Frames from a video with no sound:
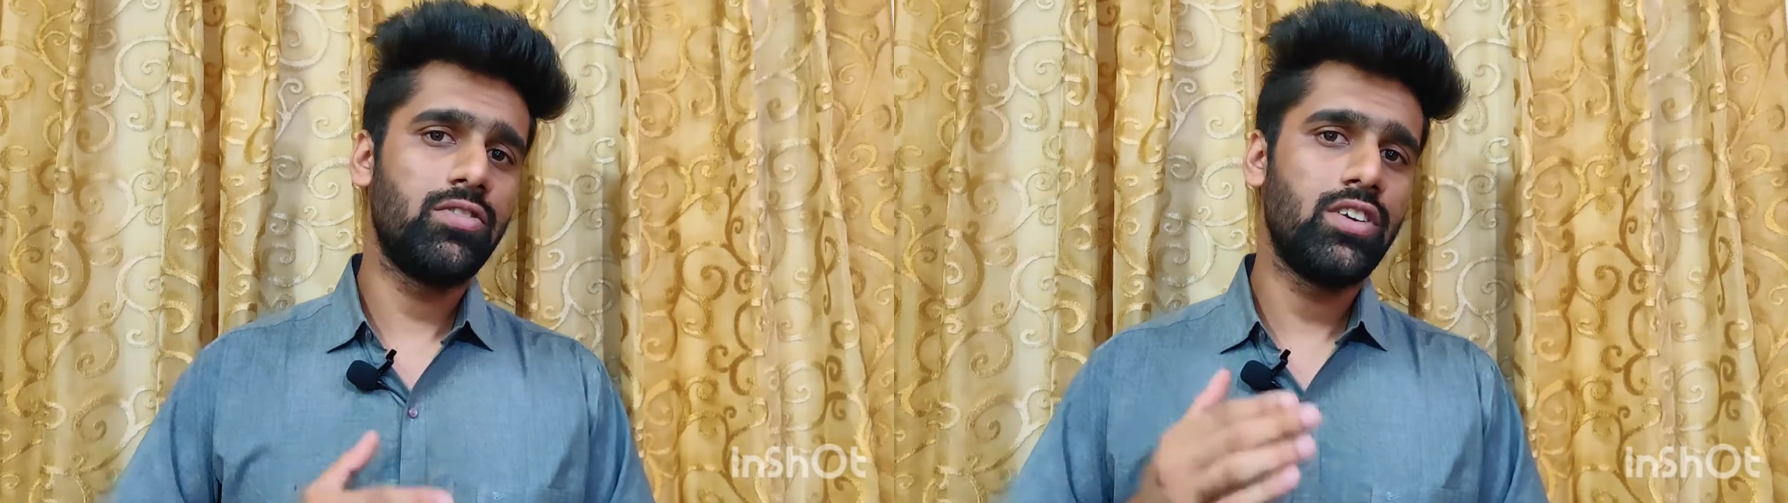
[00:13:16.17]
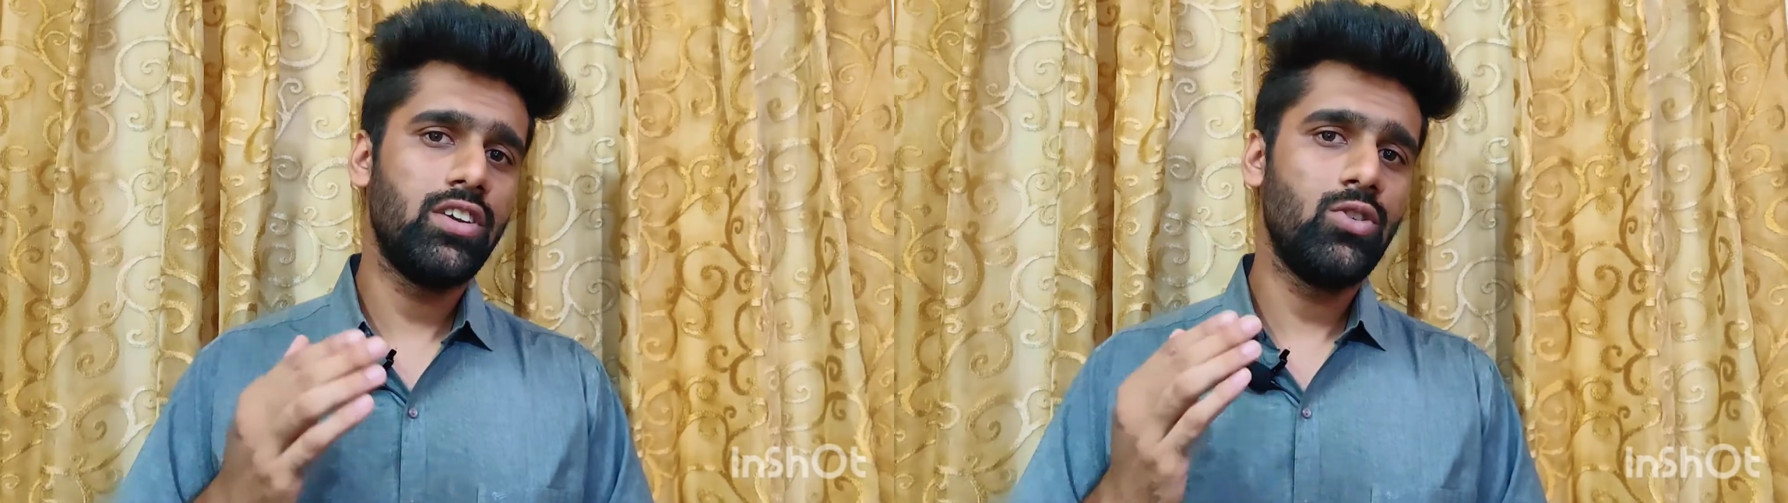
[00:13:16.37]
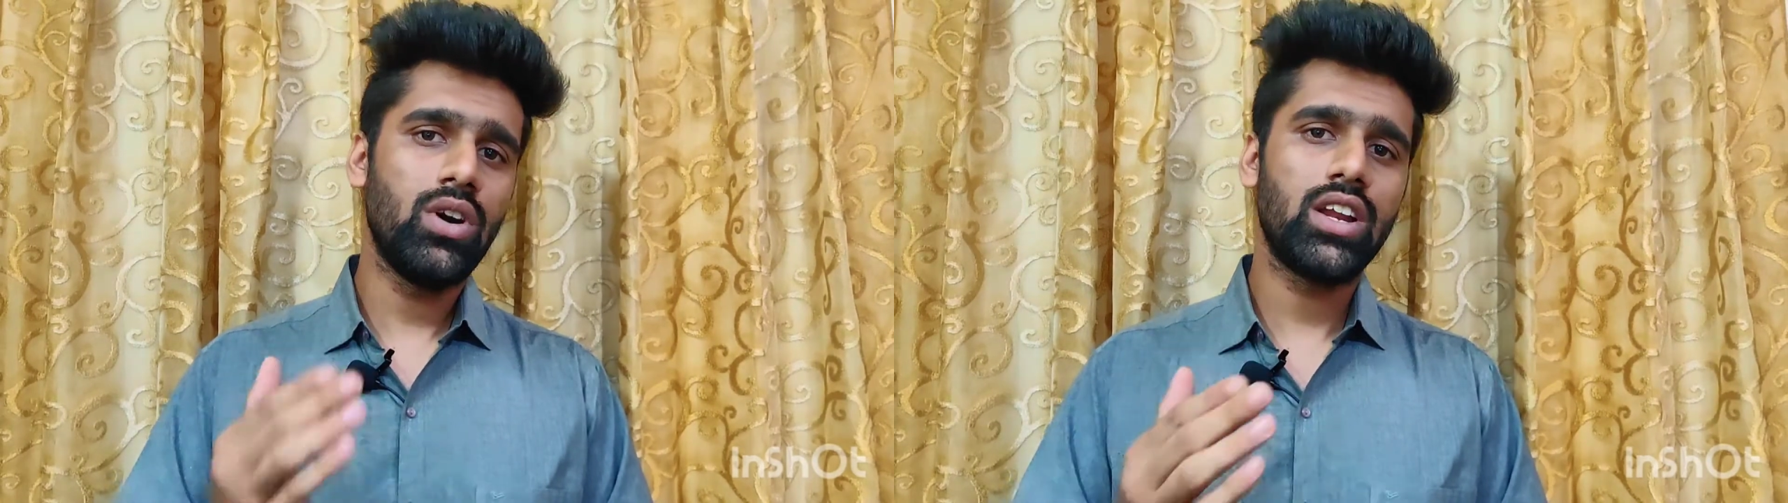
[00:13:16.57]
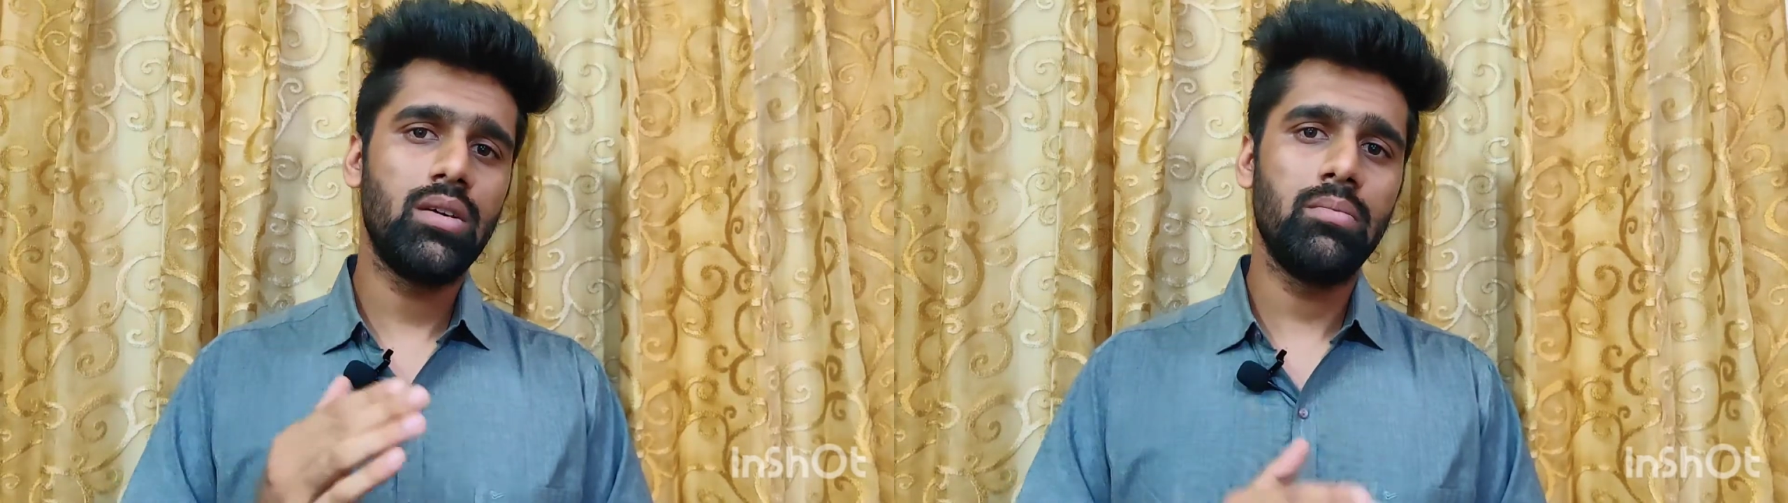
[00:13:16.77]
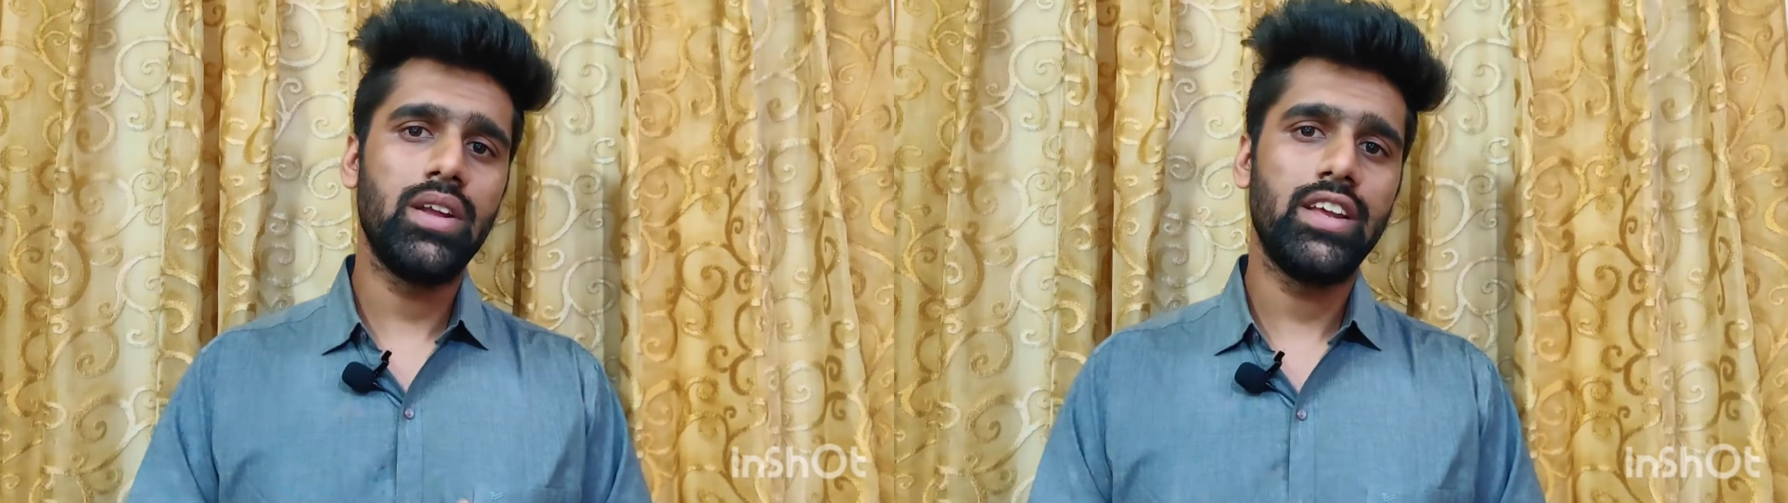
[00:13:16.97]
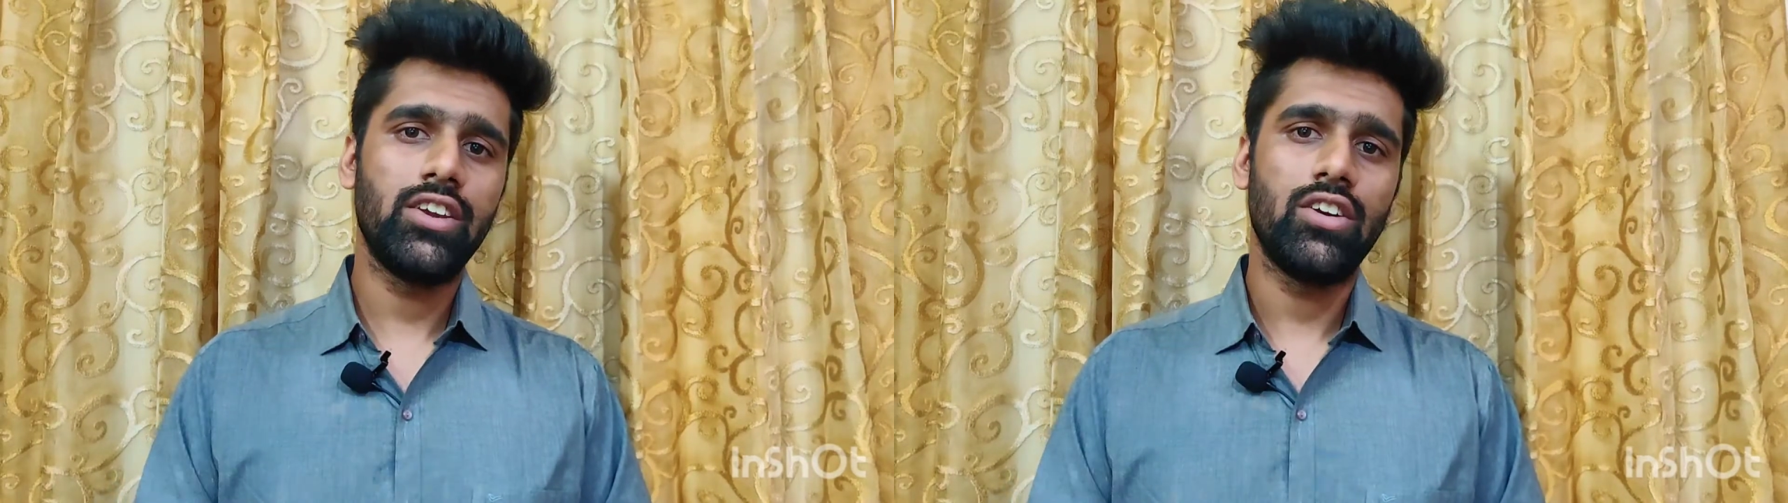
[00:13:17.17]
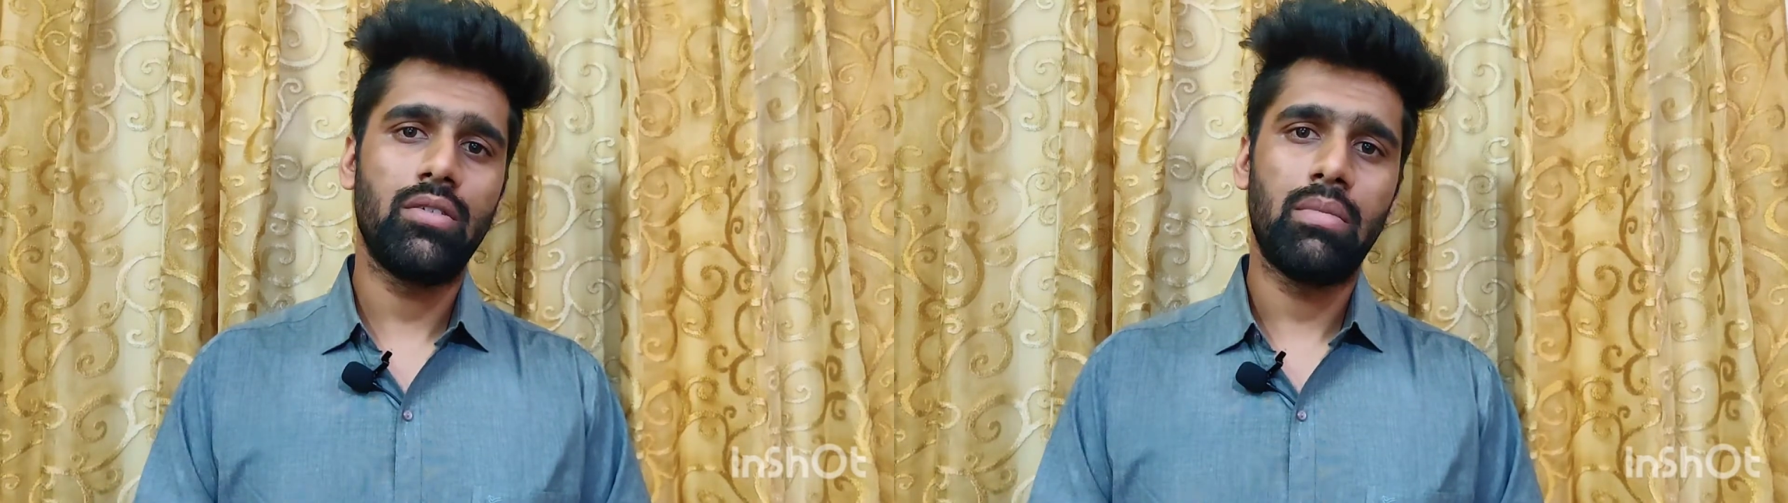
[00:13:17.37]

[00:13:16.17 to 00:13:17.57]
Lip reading: you are completing your